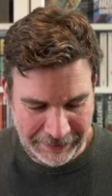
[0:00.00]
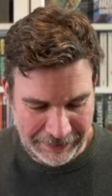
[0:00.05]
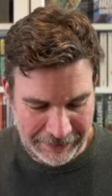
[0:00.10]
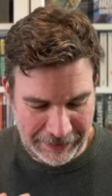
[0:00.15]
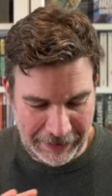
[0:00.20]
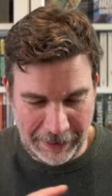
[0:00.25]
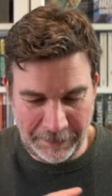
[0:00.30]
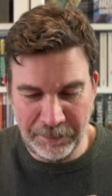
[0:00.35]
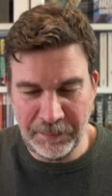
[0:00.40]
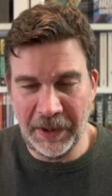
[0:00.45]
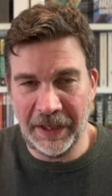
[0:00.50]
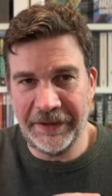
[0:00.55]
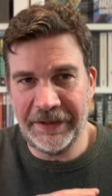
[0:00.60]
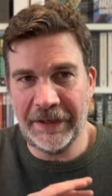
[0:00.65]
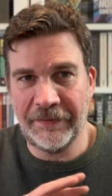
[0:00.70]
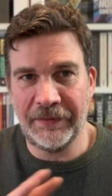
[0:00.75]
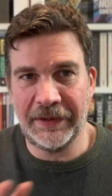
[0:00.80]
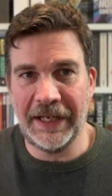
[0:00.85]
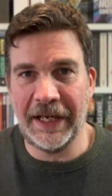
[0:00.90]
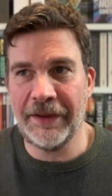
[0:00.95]
but
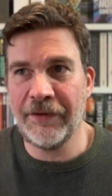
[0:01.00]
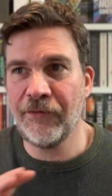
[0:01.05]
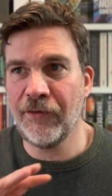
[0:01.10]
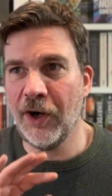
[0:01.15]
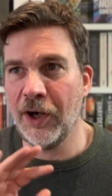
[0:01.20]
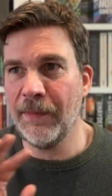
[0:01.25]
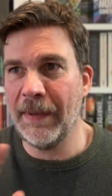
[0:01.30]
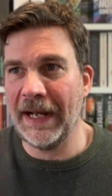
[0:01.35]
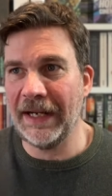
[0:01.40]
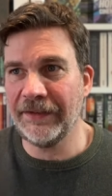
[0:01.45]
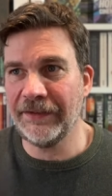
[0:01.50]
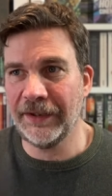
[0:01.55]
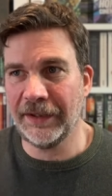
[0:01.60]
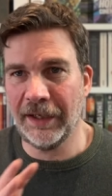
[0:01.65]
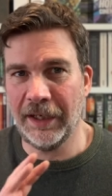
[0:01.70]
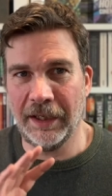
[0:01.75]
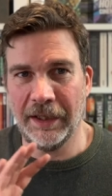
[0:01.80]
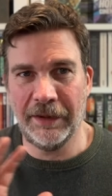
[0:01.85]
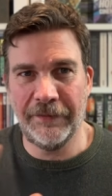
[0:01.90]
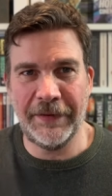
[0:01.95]
definitely a throwback to
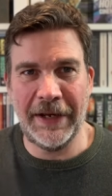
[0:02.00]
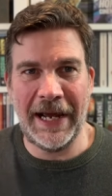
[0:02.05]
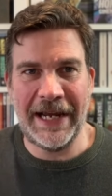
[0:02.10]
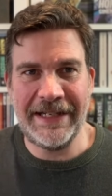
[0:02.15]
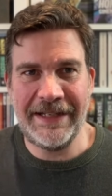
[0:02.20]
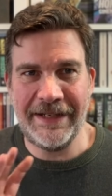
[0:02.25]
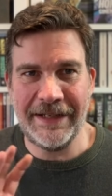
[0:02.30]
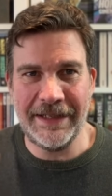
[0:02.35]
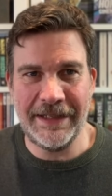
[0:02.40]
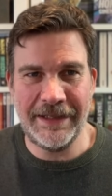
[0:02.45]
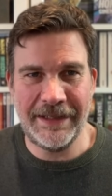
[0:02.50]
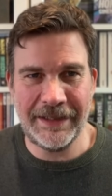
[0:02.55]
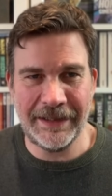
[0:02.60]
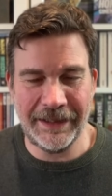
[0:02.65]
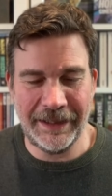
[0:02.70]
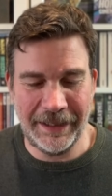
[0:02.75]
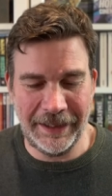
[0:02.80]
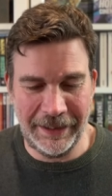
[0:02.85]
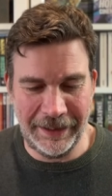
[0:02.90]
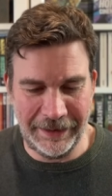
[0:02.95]
kind of
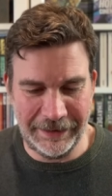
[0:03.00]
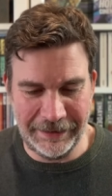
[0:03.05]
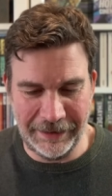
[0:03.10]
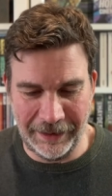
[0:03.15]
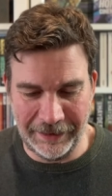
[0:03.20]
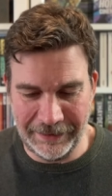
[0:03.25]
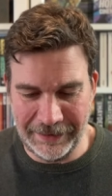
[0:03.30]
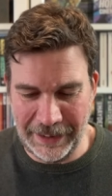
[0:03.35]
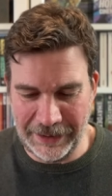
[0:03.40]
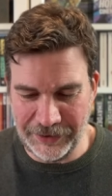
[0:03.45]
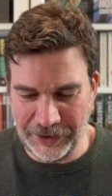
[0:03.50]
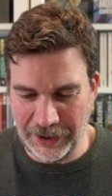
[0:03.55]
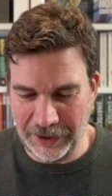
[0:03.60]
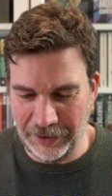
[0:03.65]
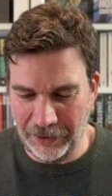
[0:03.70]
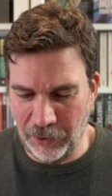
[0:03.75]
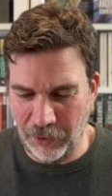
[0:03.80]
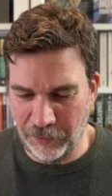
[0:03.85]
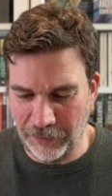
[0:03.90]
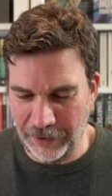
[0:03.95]
80s like leisure
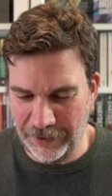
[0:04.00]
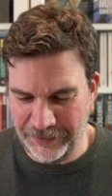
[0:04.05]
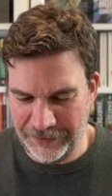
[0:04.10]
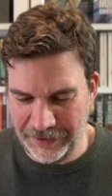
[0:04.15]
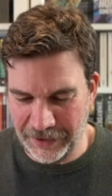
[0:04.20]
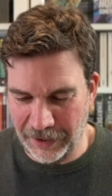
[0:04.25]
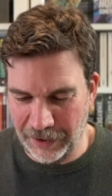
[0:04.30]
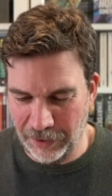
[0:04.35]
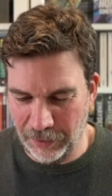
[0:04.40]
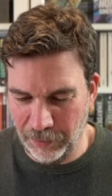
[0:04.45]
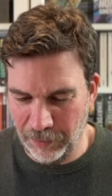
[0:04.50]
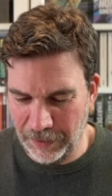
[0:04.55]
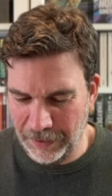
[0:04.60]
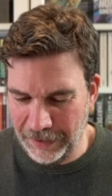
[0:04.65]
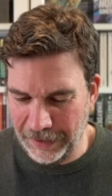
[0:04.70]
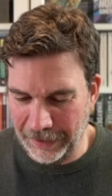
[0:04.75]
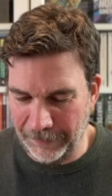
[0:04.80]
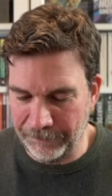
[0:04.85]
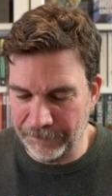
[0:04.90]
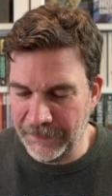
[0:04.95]
horror style
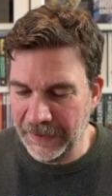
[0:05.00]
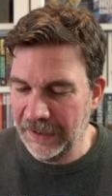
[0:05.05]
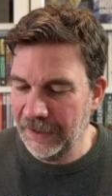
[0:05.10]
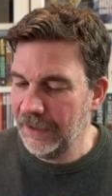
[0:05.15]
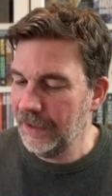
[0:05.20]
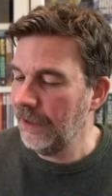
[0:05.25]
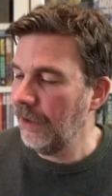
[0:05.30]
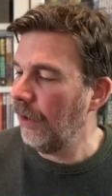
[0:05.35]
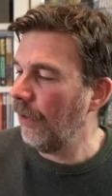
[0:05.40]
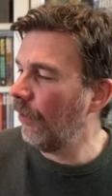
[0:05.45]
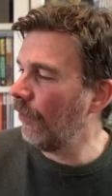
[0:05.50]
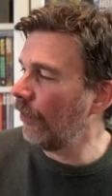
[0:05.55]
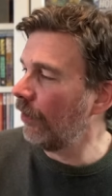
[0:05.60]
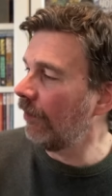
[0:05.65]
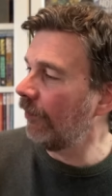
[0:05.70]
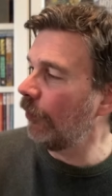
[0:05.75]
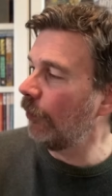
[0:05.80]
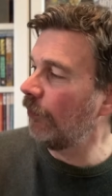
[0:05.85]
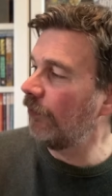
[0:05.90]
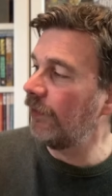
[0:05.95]
horror
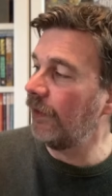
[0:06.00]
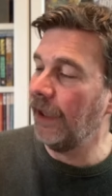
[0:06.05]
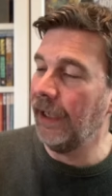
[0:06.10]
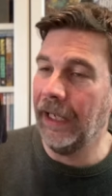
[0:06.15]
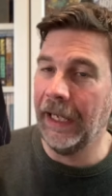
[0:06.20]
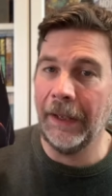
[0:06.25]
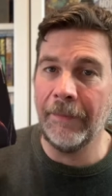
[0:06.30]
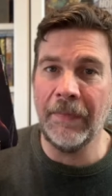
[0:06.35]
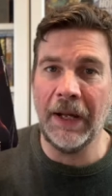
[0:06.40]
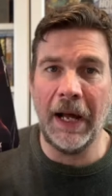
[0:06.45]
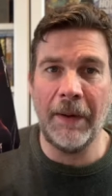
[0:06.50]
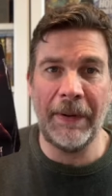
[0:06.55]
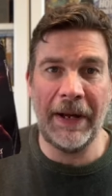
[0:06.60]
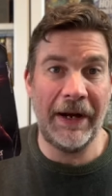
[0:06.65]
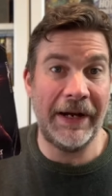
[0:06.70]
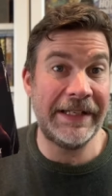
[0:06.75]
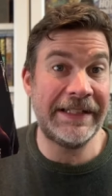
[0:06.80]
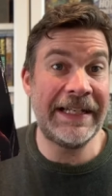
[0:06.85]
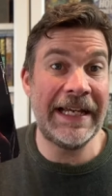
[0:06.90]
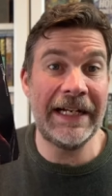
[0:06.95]
novels
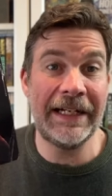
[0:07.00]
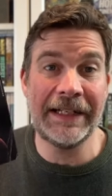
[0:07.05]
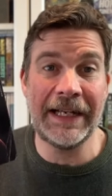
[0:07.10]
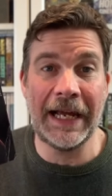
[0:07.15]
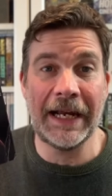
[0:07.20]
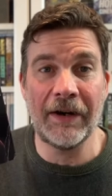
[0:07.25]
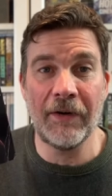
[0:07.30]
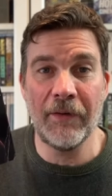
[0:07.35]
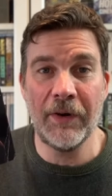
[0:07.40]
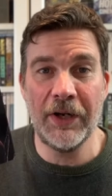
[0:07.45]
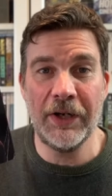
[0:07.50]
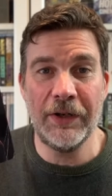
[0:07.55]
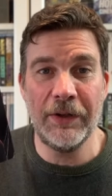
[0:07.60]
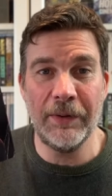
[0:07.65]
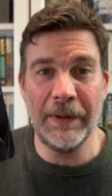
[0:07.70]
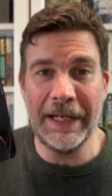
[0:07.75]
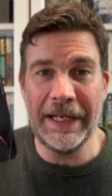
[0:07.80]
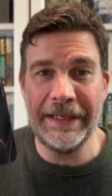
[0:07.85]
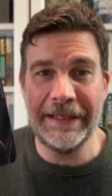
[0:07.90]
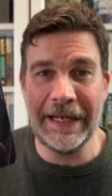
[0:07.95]
about a killer
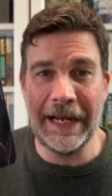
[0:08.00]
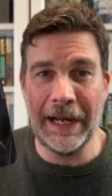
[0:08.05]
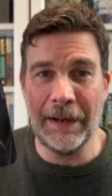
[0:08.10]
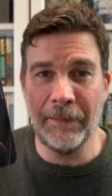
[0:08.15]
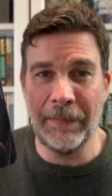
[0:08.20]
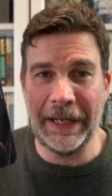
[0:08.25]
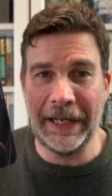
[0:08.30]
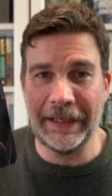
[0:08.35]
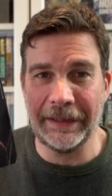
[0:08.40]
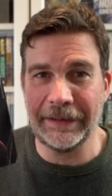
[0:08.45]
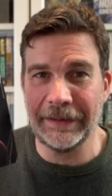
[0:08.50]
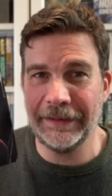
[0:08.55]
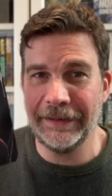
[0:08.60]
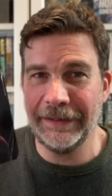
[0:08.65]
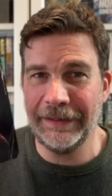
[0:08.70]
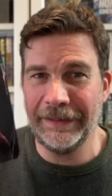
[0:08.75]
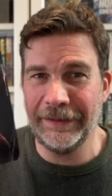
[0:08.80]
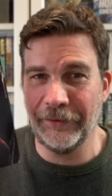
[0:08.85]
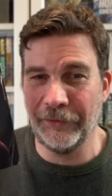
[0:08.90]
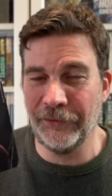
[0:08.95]
kangaroo in the outback
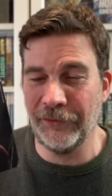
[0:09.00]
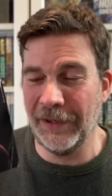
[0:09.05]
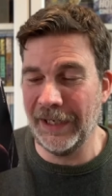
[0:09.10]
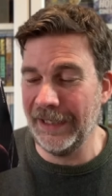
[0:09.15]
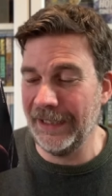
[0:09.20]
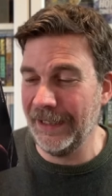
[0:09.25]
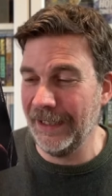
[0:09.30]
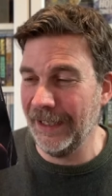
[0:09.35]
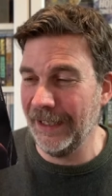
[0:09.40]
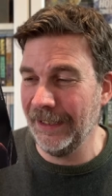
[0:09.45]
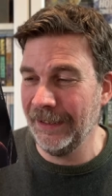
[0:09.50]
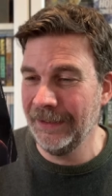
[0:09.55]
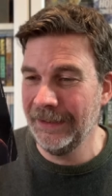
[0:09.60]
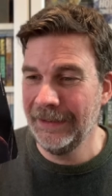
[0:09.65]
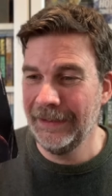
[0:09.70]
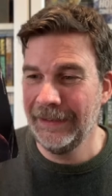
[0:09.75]
in Australia,